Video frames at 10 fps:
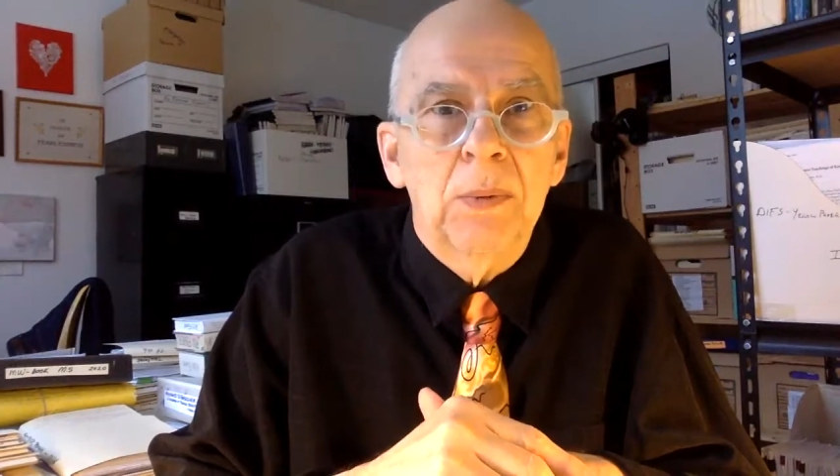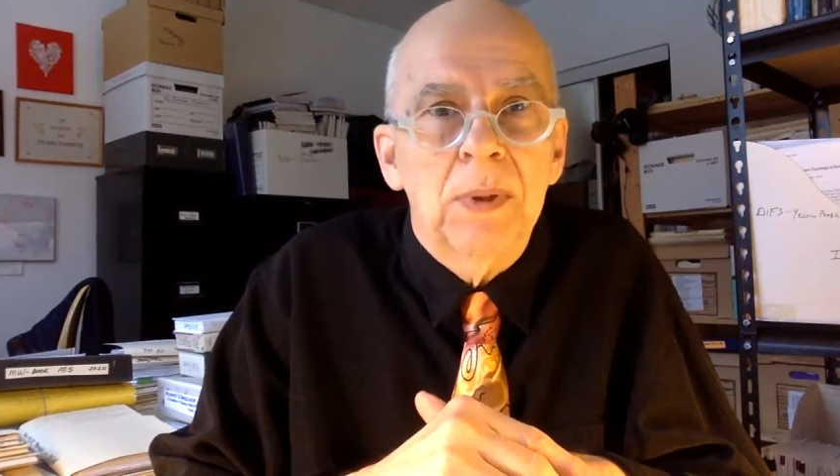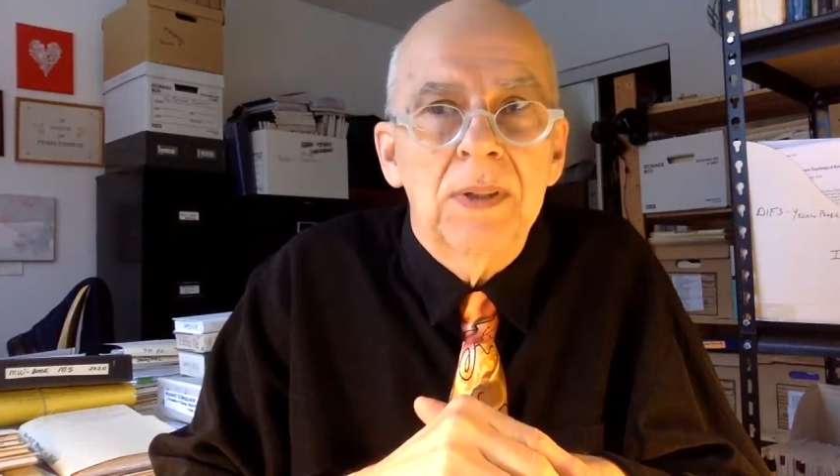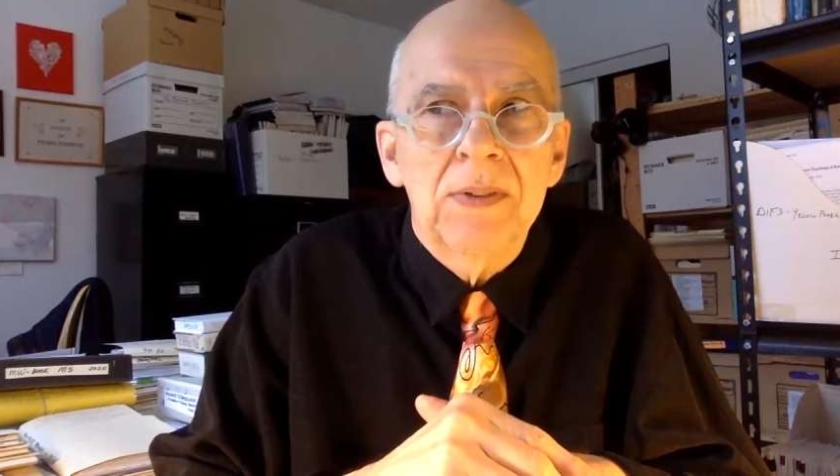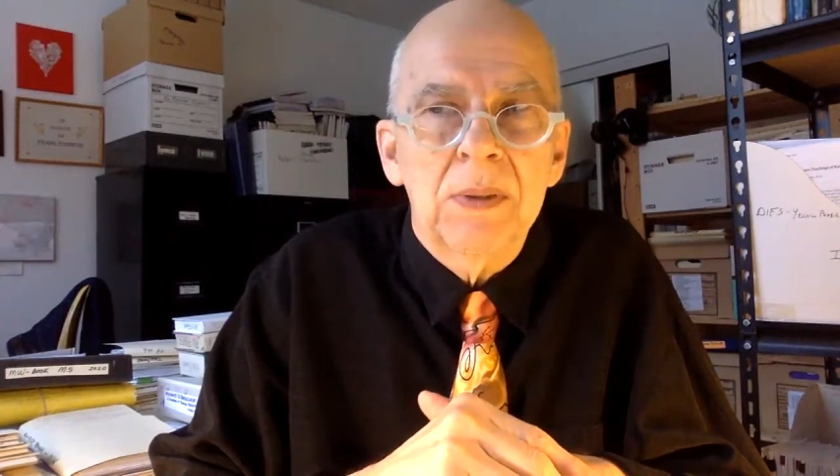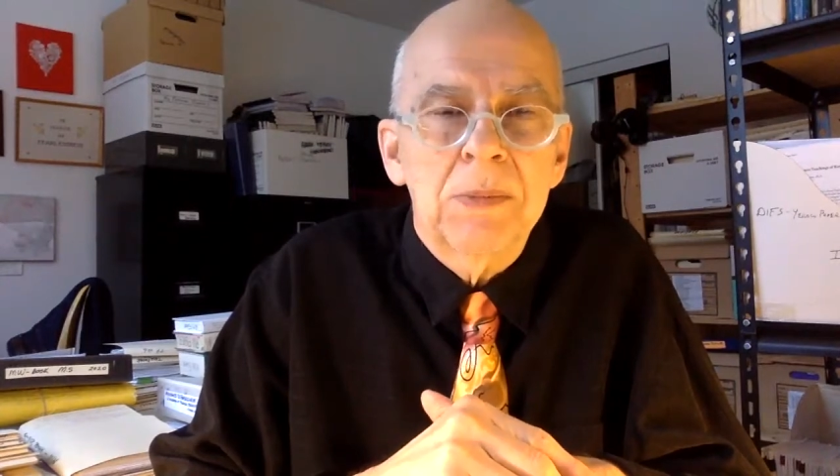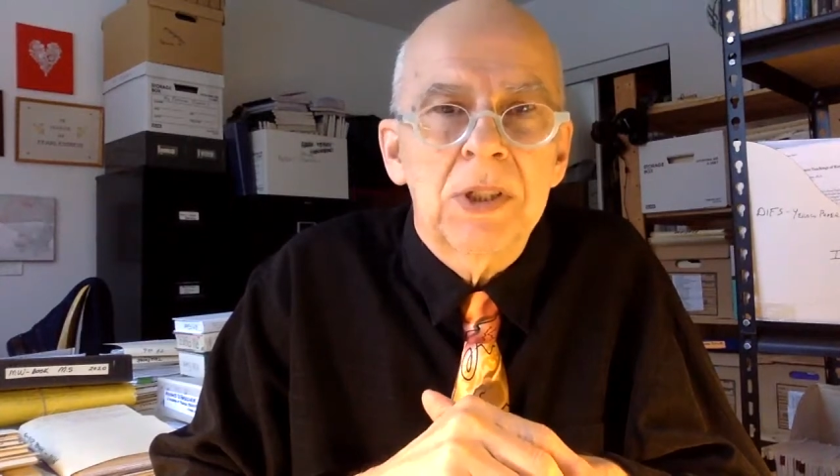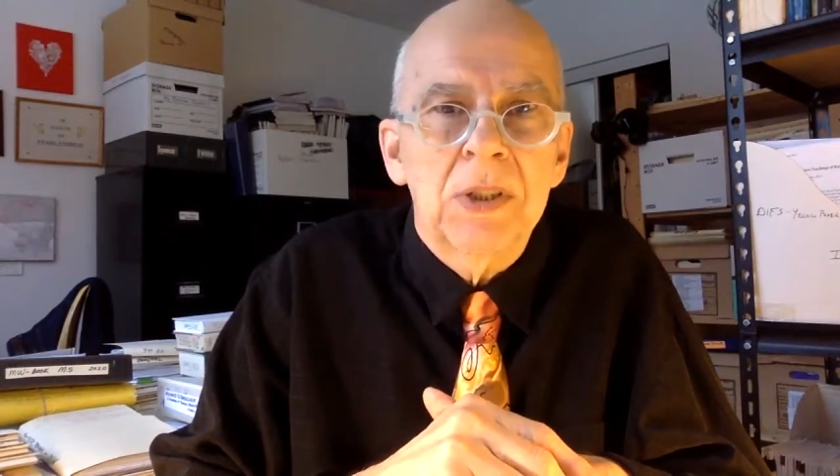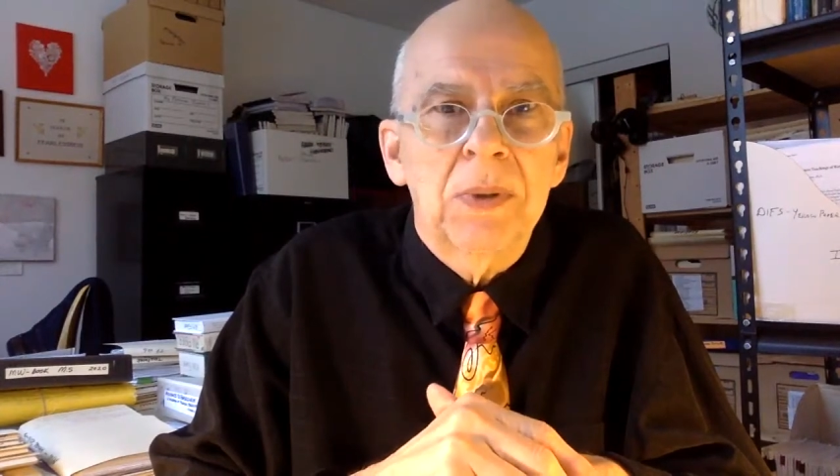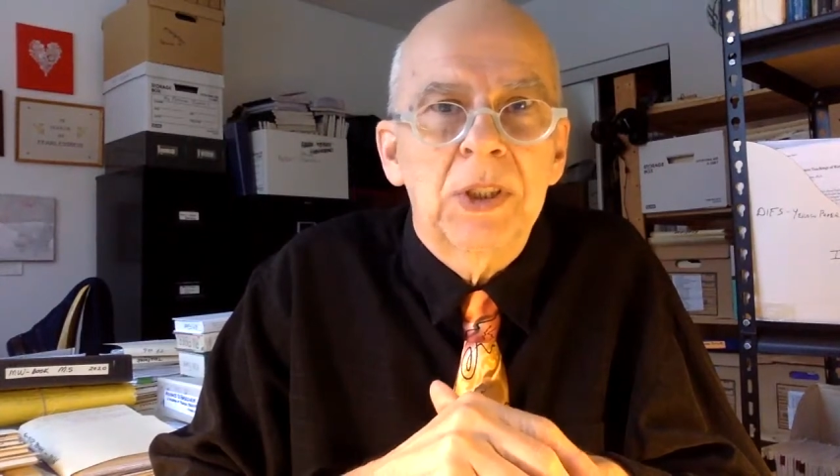well, in some
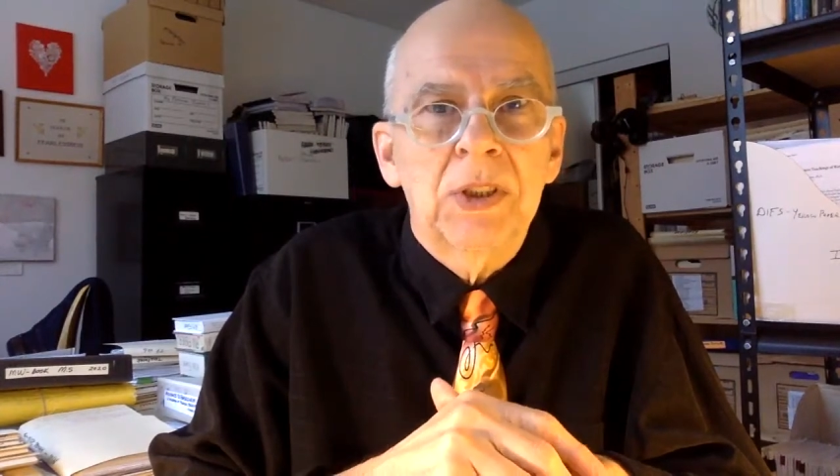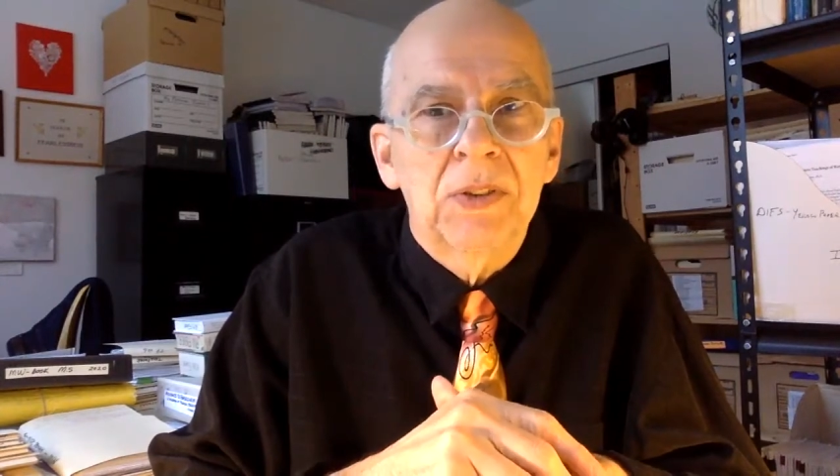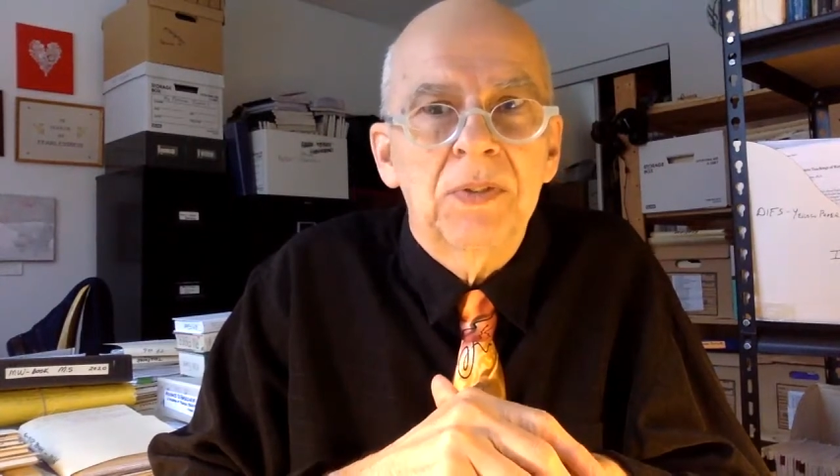situations,